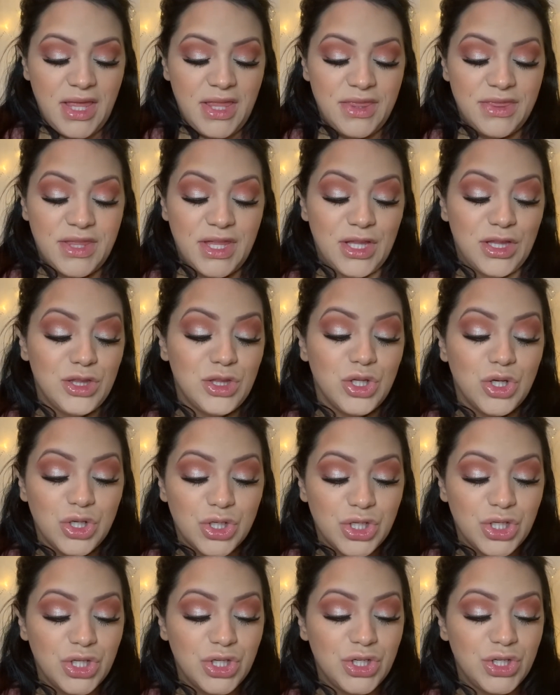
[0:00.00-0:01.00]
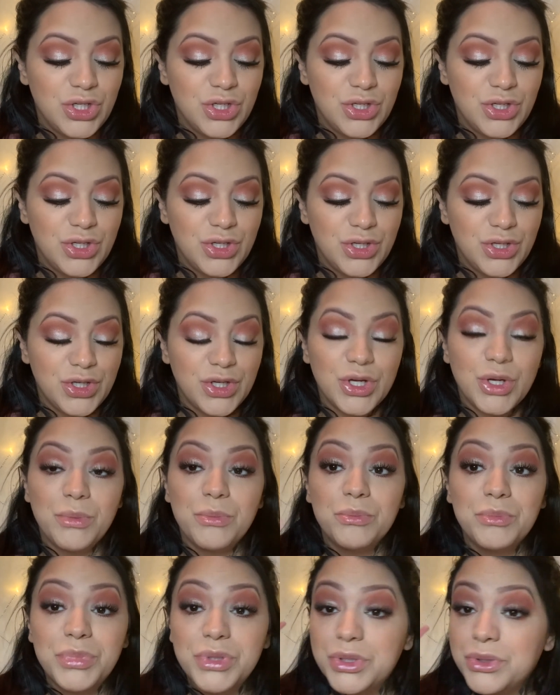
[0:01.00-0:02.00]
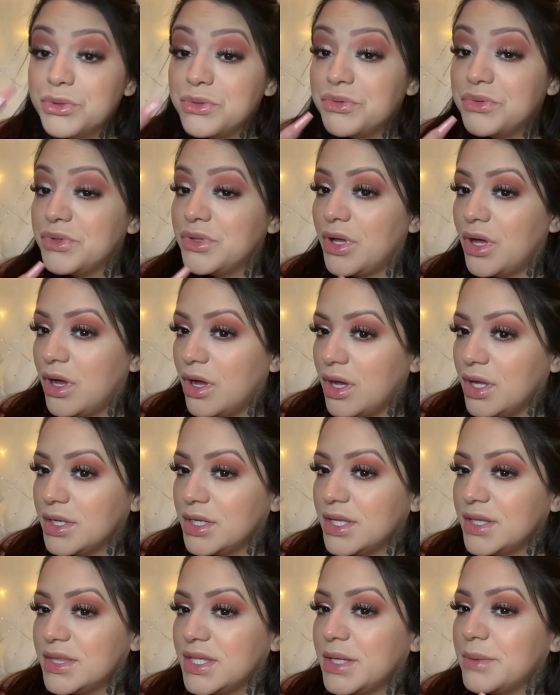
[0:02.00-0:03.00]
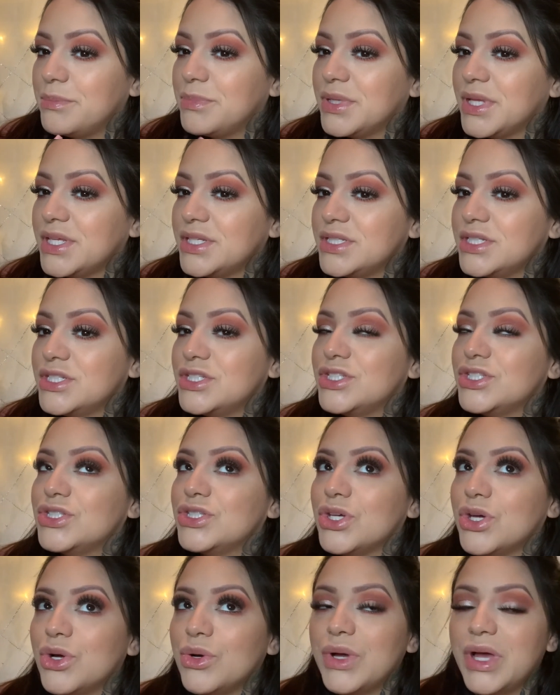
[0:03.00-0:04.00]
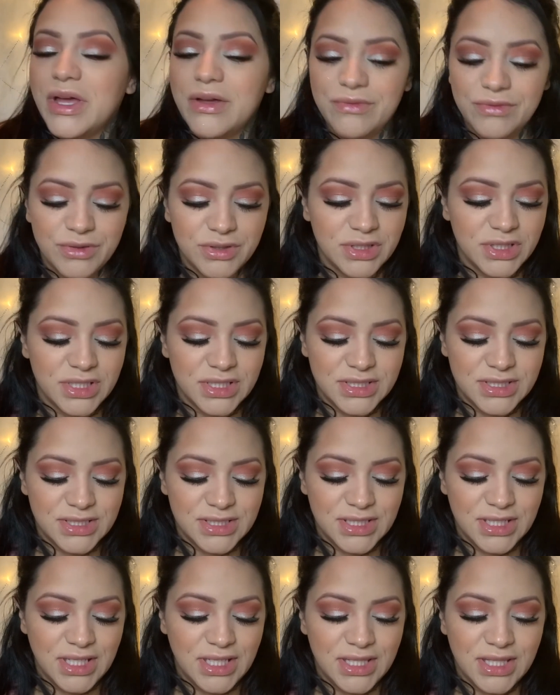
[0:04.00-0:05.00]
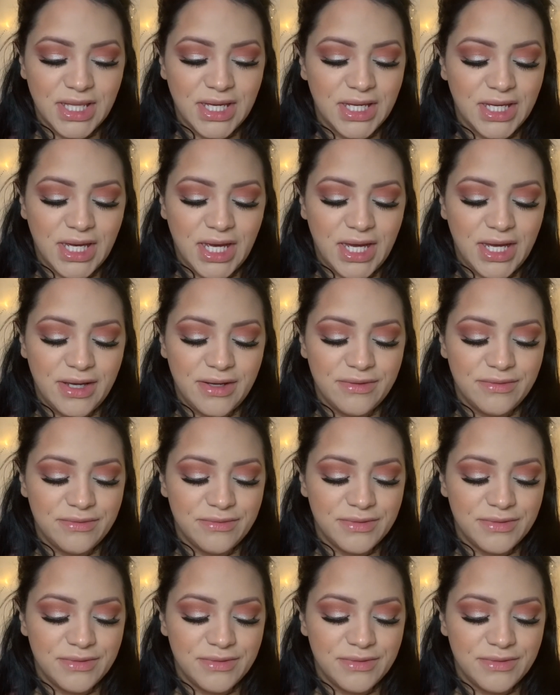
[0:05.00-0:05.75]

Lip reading: They look beautiful on. They blended so effortlessly. Like I